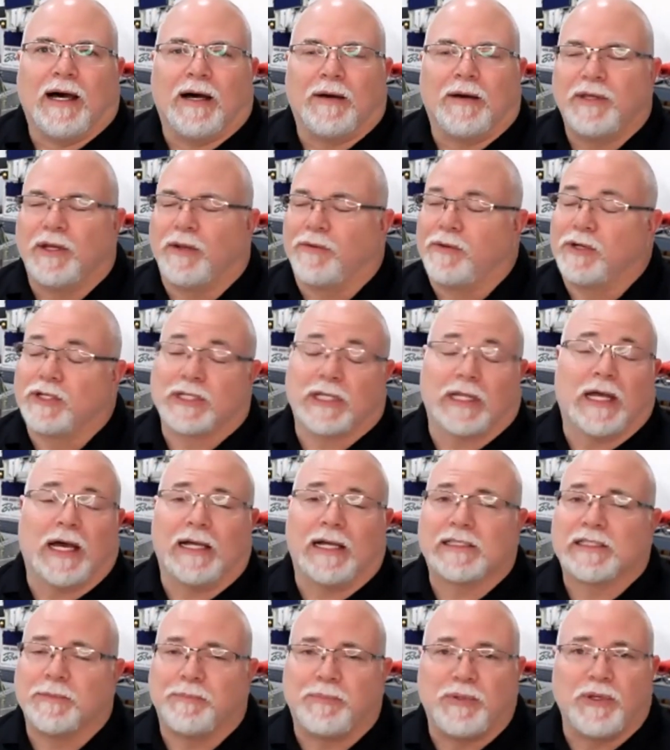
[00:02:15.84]
uh, you know, there's
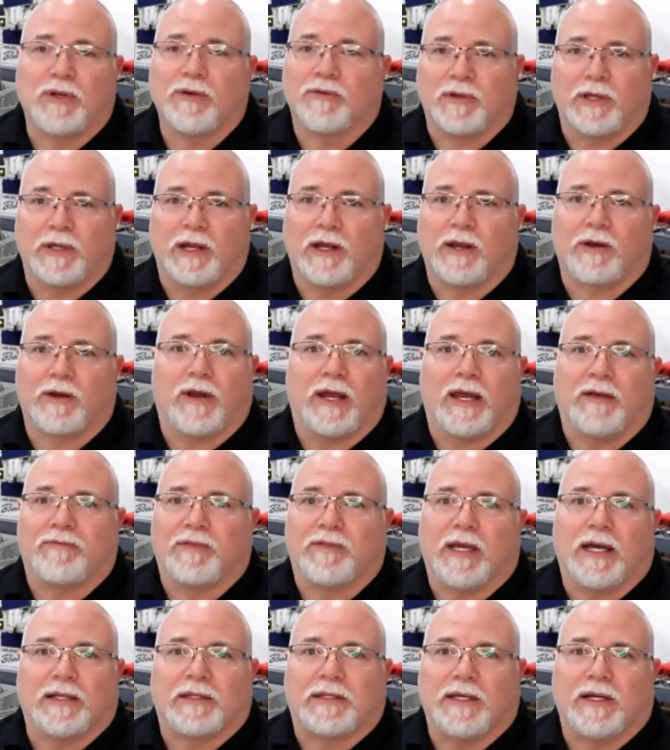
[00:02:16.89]
lots of beautiful
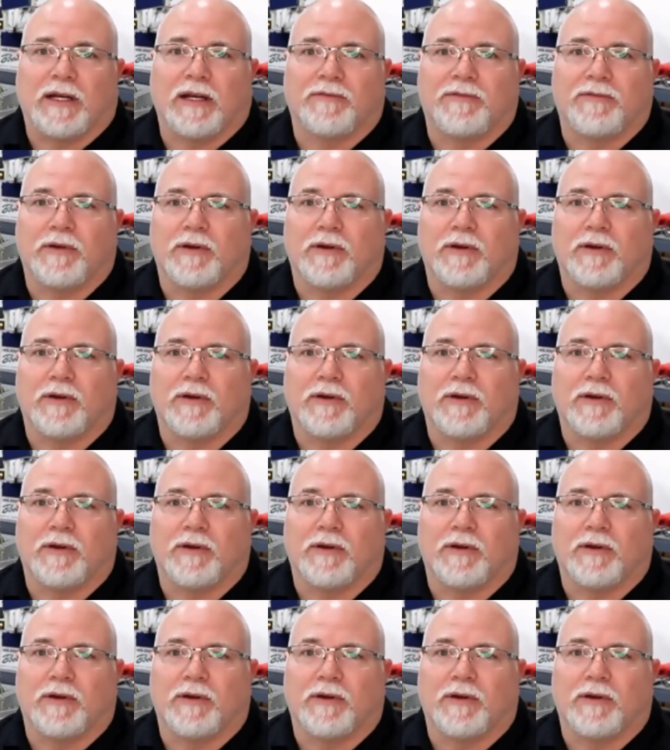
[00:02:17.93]
aircraft out there.